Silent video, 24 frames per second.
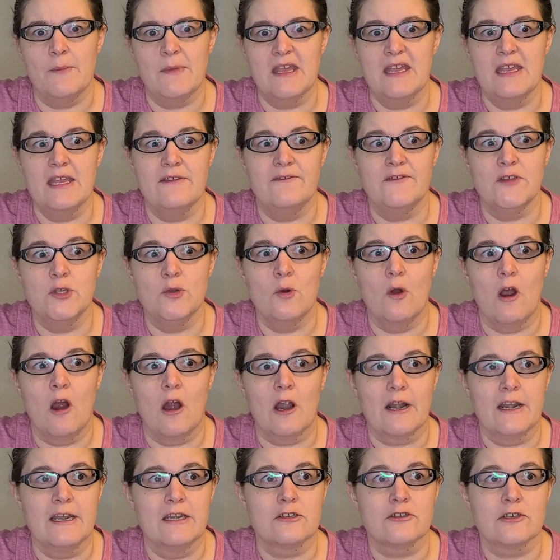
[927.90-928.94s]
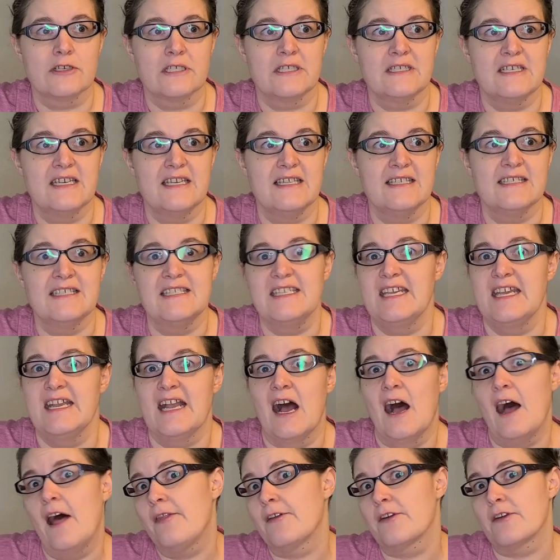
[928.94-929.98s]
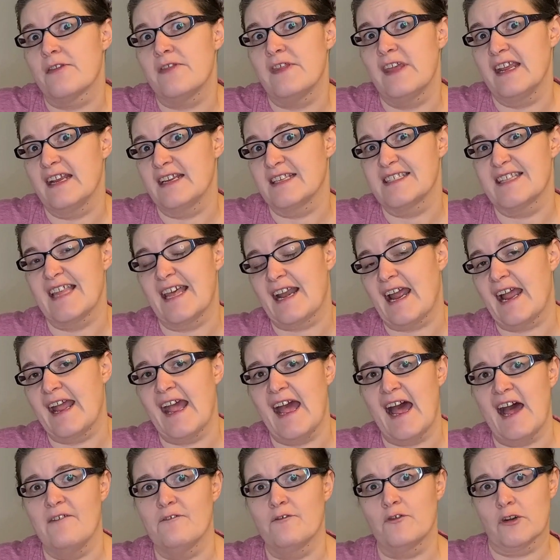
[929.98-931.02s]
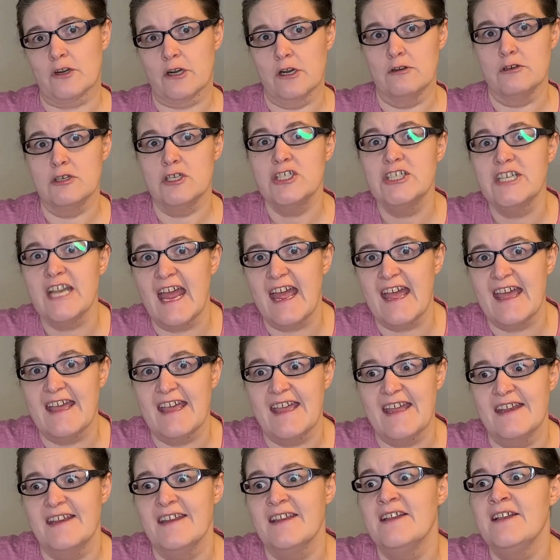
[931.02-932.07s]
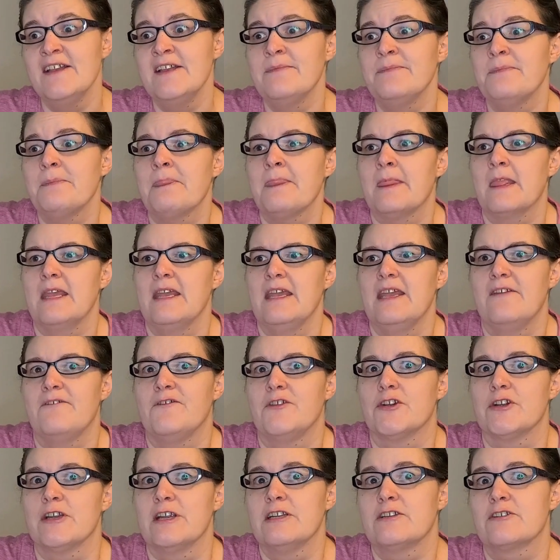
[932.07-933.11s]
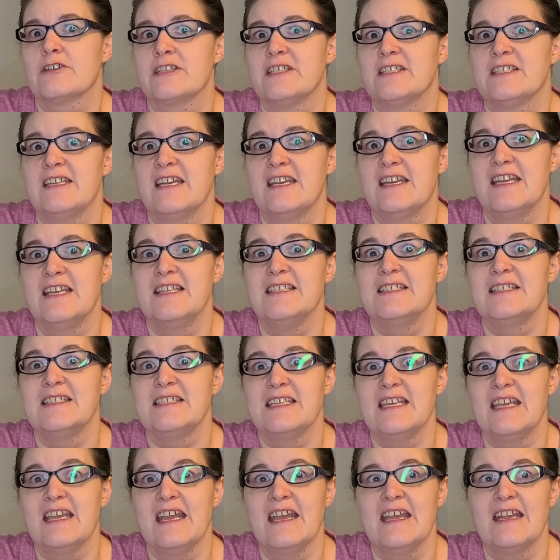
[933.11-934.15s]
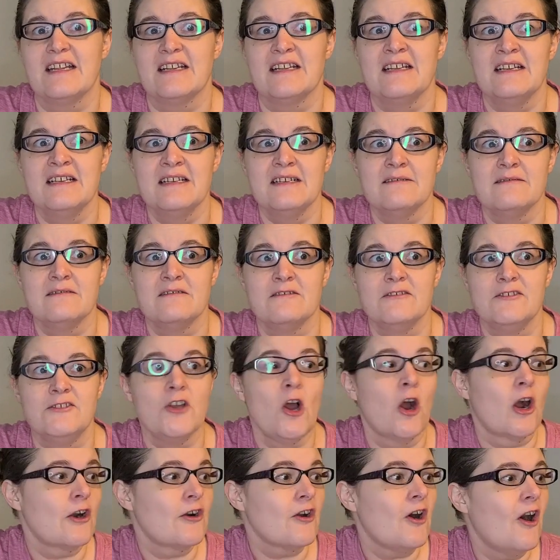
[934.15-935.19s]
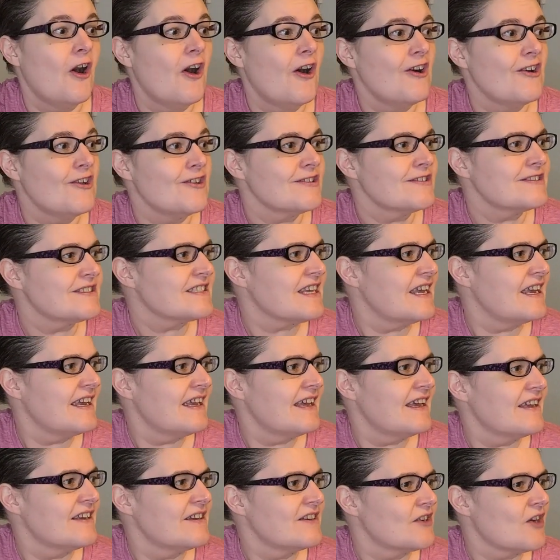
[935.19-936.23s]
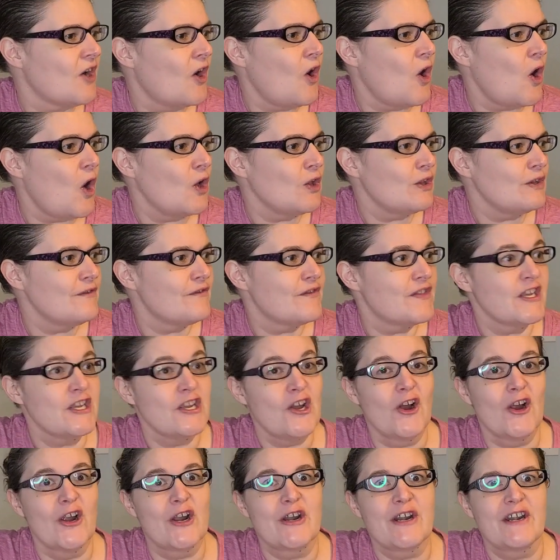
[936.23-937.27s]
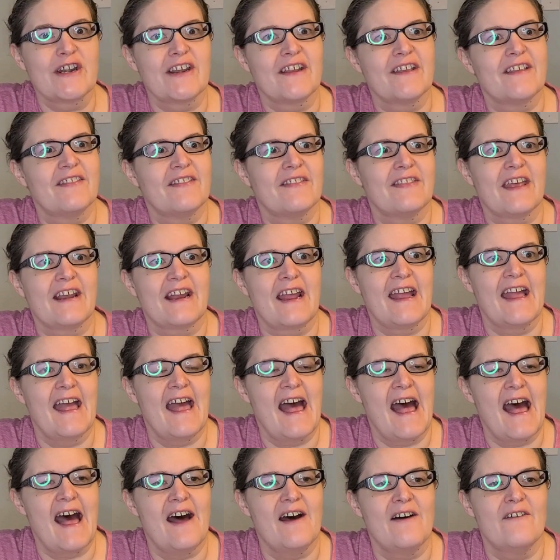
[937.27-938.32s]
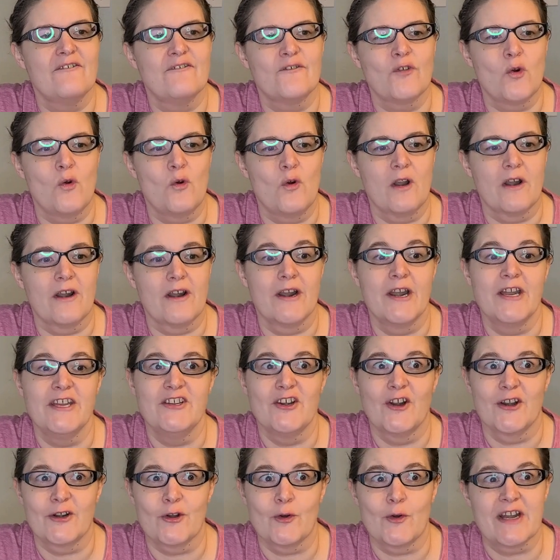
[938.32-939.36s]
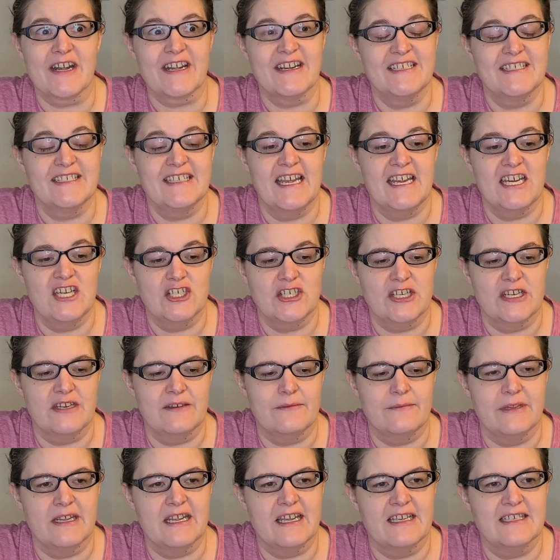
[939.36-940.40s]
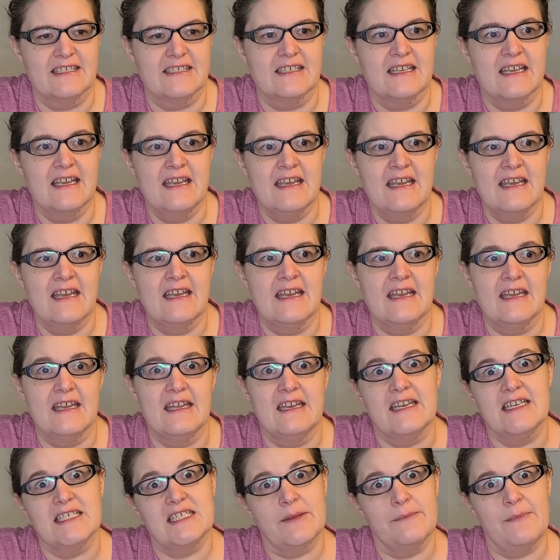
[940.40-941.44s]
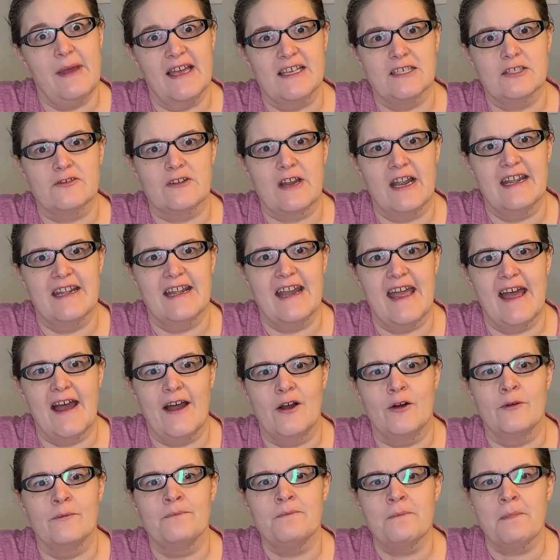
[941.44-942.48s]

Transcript: If you are interested in seeing other things that I have crocheted, if you're interested in seeing yarn hauls and all of the yarn that I have, or yarn organization because it is a mess right now,